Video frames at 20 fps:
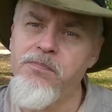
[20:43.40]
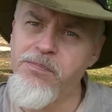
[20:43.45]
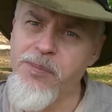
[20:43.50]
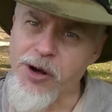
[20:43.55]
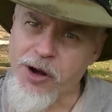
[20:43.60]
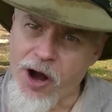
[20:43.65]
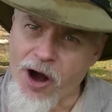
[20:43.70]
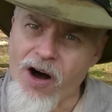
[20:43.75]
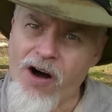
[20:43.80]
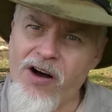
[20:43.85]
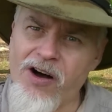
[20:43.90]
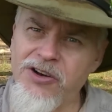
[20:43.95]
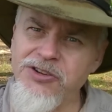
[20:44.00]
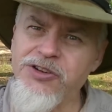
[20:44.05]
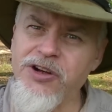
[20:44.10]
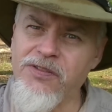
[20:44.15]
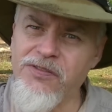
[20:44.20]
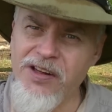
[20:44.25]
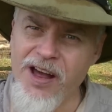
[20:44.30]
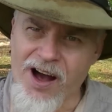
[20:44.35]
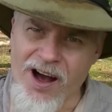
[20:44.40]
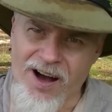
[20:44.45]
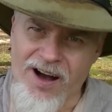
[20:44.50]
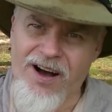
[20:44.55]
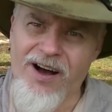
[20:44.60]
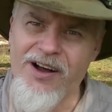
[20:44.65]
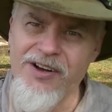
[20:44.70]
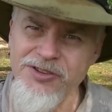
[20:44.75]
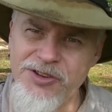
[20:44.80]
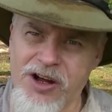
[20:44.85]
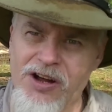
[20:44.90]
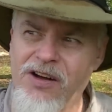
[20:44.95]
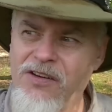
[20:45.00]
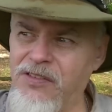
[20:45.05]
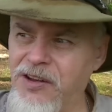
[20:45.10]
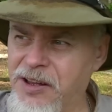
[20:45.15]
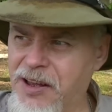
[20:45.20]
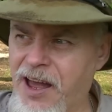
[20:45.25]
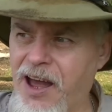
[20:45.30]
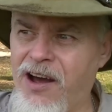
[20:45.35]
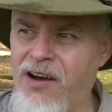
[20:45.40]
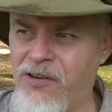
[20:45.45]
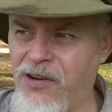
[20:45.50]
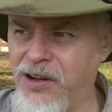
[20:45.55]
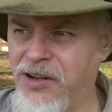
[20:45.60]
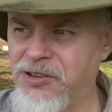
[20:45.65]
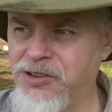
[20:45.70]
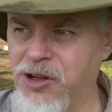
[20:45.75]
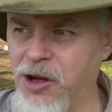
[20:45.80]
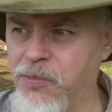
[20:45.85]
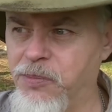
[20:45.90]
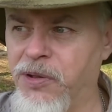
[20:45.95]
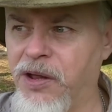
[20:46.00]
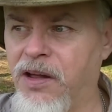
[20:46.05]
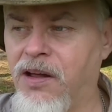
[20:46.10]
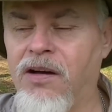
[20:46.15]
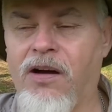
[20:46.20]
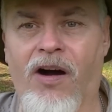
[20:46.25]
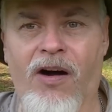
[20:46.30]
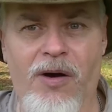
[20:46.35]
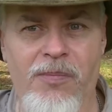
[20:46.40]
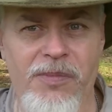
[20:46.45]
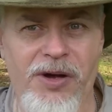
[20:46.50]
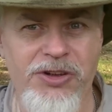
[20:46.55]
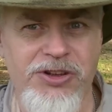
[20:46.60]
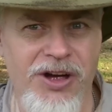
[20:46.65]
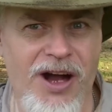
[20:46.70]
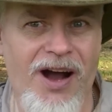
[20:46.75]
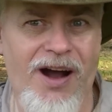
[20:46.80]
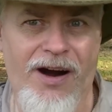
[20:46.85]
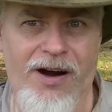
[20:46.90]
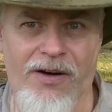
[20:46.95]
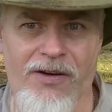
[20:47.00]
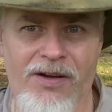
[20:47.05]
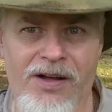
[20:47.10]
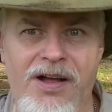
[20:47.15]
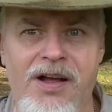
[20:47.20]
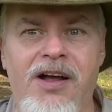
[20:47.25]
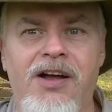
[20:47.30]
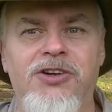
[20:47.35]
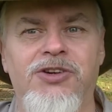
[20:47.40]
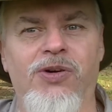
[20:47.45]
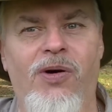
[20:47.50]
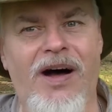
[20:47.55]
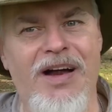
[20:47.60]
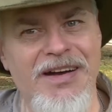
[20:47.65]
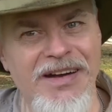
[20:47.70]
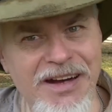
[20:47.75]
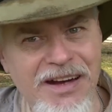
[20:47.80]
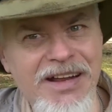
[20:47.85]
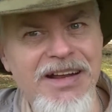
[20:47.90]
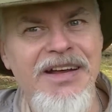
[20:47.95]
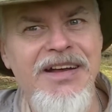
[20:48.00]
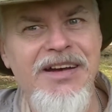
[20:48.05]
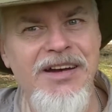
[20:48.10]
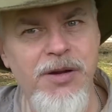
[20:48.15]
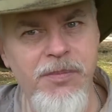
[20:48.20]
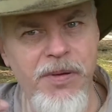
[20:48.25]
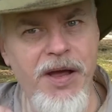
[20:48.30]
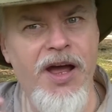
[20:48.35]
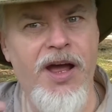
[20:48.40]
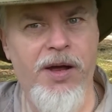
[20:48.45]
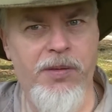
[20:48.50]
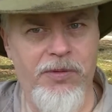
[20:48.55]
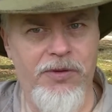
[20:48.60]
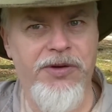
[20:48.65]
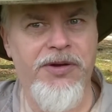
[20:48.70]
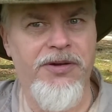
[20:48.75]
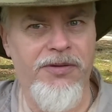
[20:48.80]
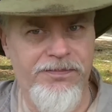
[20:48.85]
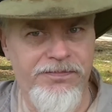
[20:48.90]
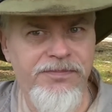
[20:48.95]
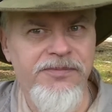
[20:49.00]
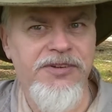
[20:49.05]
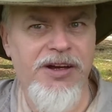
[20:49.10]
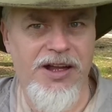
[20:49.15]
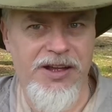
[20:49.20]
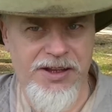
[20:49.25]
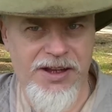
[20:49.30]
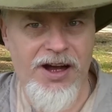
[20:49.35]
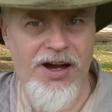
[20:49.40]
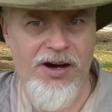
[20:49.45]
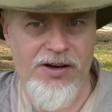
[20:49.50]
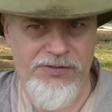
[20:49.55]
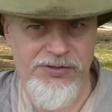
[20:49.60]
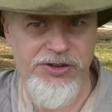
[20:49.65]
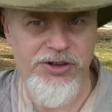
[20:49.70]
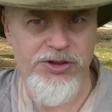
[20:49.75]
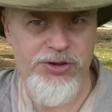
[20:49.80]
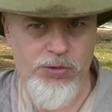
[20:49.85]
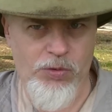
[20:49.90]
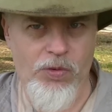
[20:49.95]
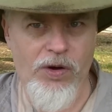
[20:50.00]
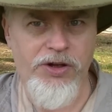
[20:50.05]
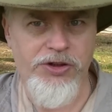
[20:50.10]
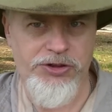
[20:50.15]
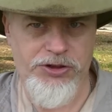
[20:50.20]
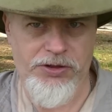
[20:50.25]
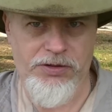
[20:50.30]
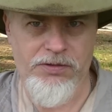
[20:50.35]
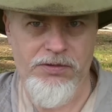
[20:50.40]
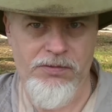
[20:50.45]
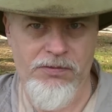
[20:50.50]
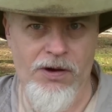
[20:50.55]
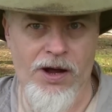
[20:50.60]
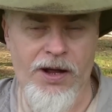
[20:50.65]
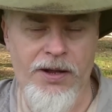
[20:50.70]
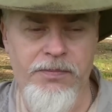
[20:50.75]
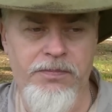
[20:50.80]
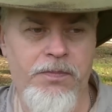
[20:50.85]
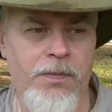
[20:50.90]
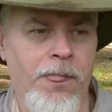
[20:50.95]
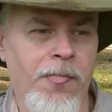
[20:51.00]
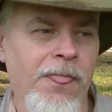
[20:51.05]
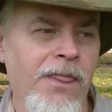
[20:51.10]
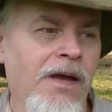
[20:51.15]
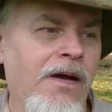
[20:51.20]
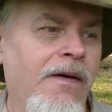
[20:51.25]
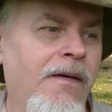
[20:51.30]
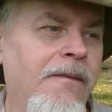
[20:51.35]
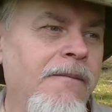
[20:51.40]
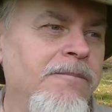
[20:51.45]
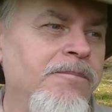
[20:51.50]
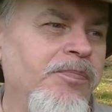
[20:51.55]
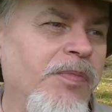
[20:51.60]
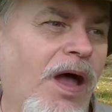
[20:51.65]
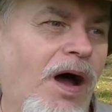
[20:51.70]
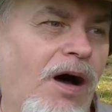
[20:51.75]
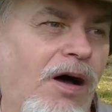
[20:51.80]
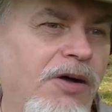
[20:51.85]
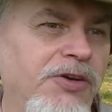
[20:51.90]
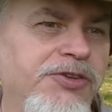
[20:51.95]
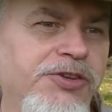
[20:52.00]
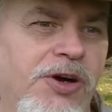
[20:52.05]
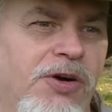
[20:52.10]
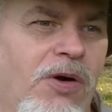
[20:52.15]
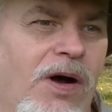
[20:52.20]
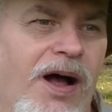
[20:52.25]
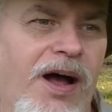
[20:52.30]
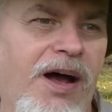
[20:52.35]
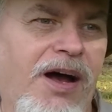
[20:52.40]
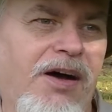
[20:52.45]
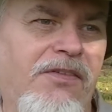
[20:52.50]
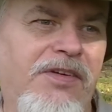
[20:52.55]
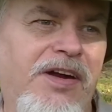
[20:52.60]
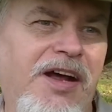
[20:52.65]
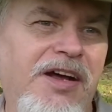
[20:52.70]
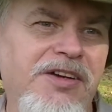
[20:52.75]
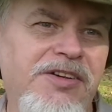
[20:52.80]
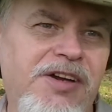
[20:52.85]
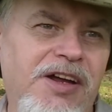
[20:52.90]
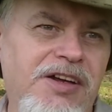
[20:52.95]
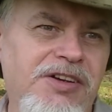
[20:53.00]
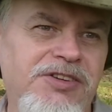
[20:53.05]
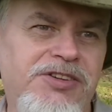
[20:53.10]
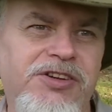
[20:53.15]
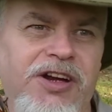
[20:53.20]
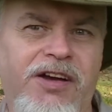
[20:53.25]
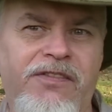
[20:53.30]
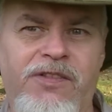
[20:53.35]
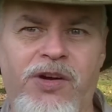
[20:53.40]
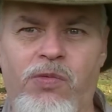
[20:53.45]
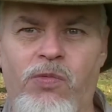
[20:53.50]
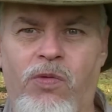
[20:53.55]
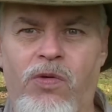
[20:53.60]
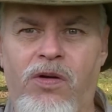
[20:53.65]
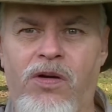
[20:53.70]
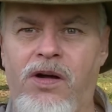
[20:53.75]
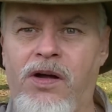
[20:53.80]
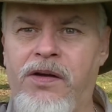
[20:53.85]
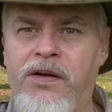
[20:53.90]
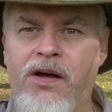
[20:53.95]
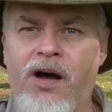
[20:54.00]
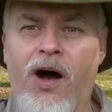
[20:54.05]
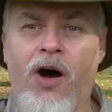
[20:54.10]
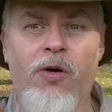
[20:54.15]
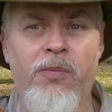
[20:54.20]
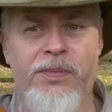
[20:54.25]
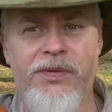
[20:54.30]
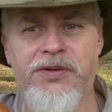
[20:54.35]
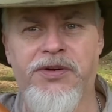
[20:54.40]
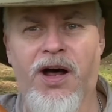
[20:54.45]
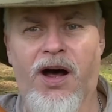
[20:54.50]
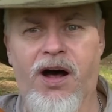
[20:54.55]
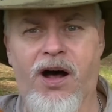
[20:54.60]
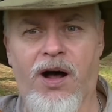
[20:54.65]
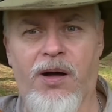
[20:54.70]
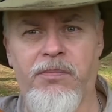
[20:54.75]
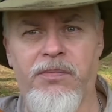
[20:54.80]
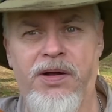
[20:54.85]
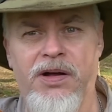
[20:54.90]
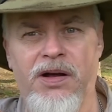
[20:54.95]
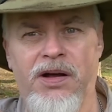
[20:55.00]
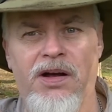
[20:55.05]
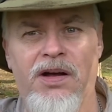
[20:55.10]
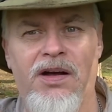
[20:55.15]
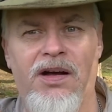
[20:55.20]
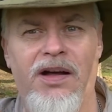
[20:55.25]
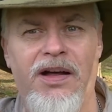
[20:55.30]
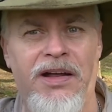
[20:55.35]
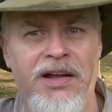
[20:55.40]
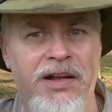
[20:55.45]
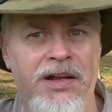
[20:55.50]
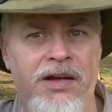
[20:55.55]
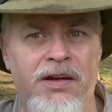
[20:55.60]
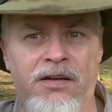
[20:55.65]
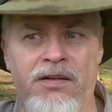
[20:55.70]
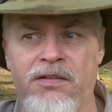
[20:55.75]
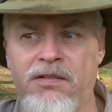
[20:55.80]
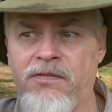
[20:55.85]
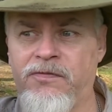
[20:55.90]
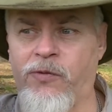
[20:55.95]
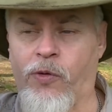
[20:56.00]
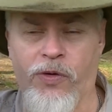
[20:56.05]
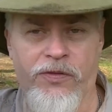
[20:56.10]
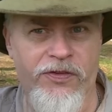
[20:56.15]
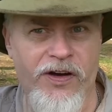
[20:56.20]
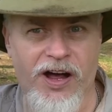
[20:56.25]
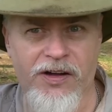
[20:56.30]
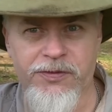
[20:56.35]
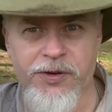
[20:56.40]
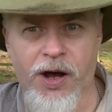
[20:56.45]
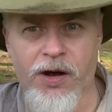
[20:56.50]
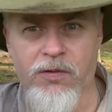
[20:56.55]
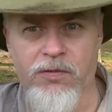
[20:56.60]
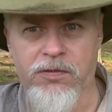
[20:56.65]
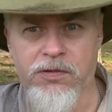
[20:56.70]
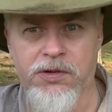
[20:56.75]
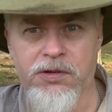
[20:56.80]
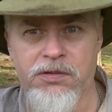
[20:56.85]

because of the odds of encountering something are much higher. So I need to be able to take care of situation, right? I also have an 1871 open top in 45 Colt,